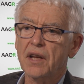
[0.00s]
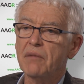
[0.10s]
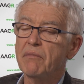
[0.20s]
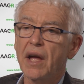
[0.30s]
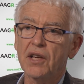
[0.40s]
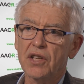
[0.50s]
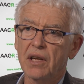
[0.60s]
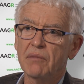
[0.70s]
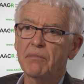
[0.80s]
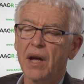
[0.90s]
had a major
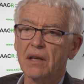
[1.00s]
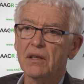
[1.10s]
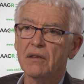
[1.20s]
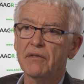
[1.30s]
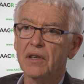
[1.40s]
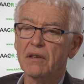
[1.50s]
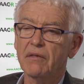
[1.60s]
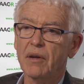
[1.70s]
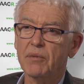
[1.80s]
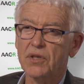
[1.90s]
impact in the field of
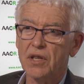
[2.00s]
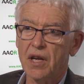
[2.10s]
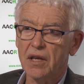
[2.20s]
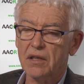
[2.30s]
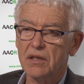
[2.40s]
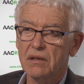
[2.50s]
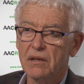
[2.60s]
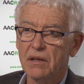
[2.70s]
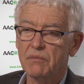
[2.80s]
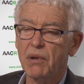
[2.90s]
epigenetics.
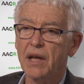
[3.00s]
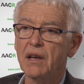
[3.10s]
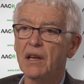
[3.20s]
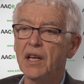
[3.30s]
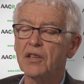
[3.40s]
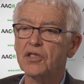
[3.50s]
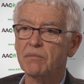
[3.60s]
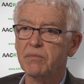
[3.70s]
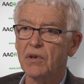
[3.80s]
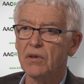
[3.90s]
It's played a
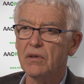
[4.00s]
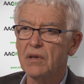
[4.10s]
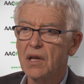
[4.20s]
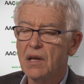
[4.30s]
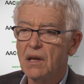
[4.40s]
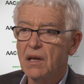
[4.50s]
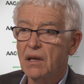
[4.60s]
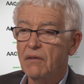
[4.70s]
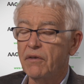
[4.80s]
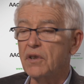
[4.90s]
leadership role,
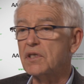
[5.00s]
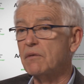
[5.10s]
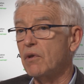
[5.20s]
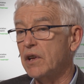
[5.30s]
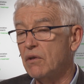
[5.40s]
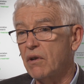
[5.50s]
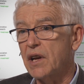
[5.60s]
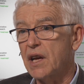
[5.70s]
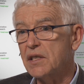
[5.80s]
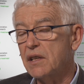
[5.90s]
first of all, in
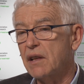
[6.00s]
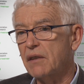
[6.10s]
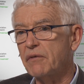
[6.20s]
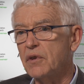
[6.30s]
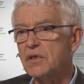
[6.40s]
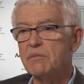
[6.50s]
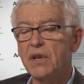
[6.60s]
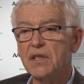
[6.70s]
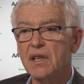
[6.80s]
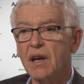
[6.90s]
organizing that first
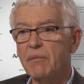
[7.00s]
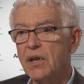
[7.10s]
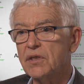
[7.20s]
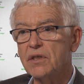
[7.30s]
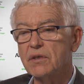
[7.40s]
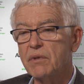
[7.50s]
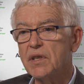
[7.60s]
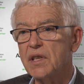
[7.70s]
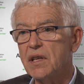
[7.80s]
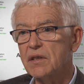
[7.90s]
meeting I mentioned
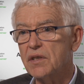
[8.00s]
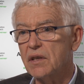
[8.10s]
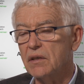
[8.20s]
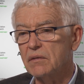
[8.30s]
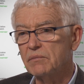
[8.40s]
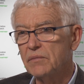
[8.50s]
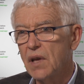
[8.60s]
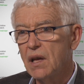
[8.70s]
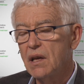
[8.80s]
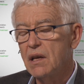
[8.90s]
20 years ago.
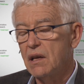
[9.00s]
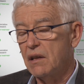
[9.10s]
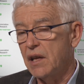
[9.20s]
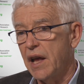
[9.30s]
The